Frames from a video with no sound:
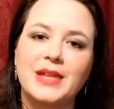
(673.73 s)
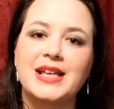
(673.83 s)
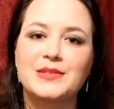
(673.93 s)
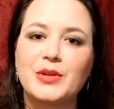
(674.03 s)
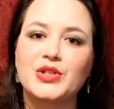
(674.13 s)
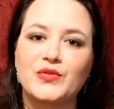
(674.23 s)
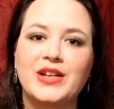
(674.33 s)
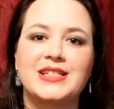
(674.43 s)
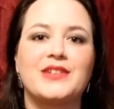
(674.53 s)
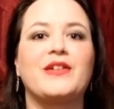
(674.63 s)
as much
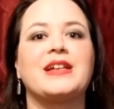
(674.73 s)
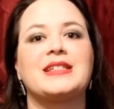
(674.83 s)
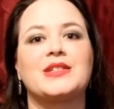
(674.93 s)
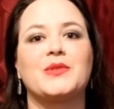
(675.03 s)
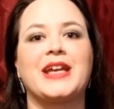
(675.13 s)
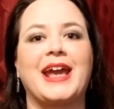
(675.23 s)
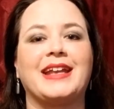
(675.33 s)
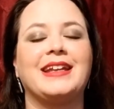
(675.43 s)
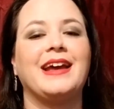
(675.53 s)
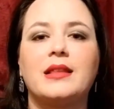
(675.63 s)
face-to-face as we can.
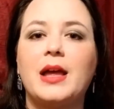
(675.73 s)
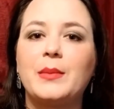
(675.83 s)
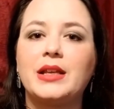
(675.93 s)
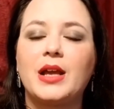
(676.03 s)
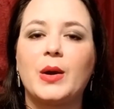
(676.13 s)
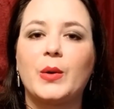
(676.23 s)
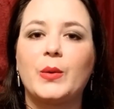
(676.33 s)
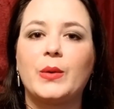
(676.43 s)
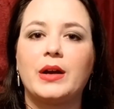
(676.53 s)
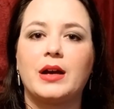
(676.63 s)
Let me
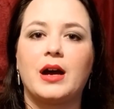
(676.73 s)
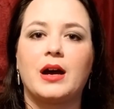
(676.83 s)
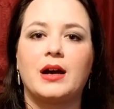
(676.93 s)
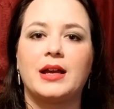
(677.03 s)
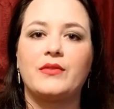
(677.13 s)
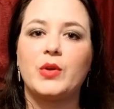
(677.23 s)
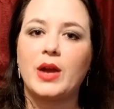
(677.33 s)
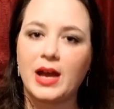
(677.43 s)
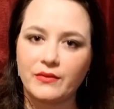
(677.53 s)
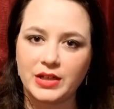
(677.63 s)
know if you
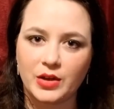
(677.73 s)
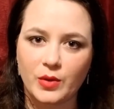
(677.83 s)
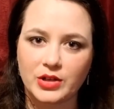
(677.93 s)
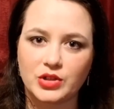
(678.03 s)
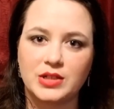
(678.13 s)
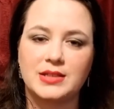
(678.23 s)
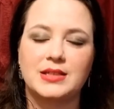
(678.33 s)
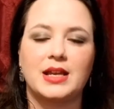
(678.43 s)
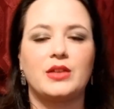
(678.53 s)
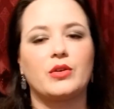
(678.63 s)
have any
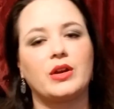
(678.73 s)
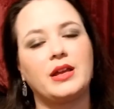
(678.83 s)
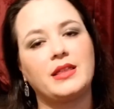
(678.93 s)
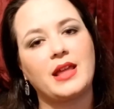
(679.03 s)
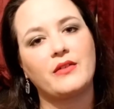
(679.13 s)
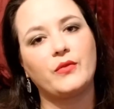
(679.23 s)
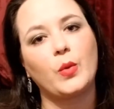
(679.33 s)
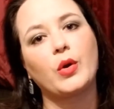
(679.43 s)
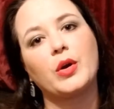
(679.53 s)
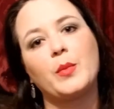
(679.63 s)
questions either in that
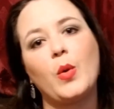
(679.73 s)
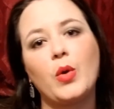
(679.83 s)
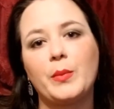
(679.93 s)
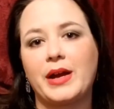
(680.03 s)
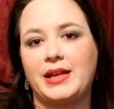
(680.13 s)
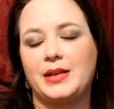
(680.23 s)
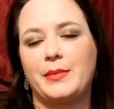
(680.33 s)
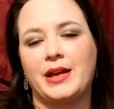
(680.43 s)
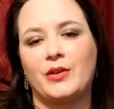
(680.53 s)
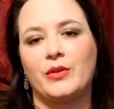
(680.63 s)
forum or by
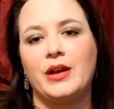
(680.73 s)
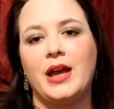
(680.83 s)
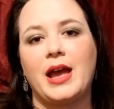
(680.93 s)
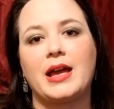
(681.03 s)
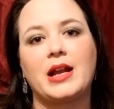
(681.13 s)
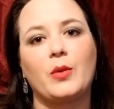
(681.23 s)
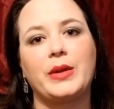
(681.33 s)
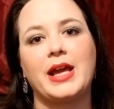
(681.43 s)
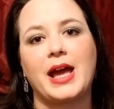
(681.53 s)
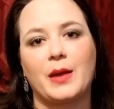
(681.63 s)
email, and I'll
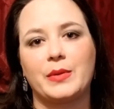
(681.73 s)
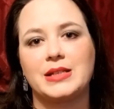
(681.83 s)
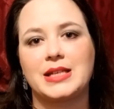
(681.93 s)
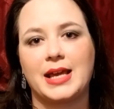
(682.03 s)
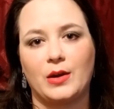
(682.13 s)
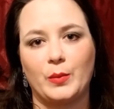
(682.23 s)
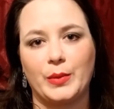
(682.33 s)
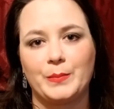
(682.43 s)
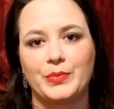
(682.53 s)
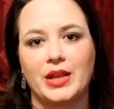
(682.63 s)
be happy to help.
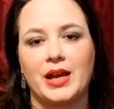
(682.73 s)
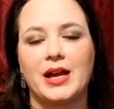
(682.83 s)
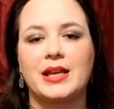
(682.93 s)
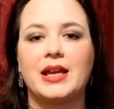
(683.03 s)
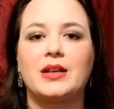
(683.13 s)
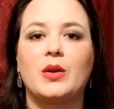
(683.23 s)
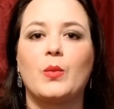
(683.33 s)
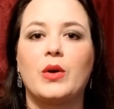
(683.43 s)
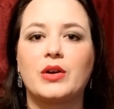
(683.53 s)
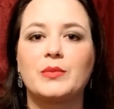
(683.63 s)
Again,
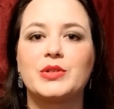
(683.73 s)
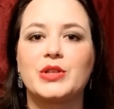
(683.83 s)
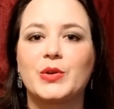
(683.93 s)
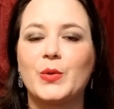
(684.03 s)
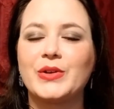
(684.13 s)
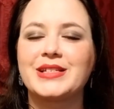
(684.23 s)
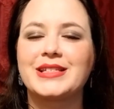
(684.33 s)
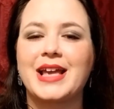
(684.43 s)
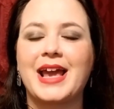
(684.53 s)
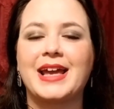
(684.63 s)
welcome to the course,
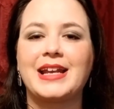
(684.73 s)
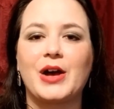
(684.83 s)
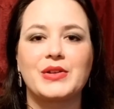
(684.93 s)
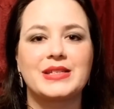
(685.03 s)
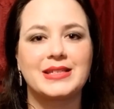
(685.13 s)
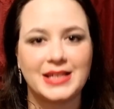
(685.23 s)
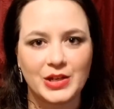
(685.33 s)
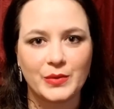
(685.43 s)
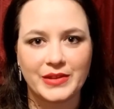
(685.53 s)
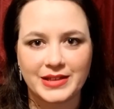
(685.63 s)
and I'll see
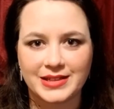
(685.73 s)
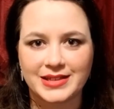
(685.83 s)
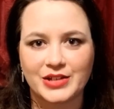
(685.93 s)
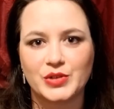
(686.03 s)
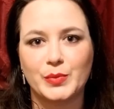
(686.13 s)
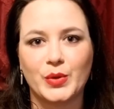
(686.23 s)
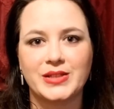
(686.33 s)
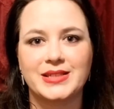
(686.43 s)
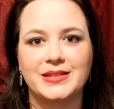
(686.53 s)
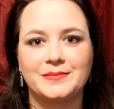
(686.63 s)
you in the discussion boards.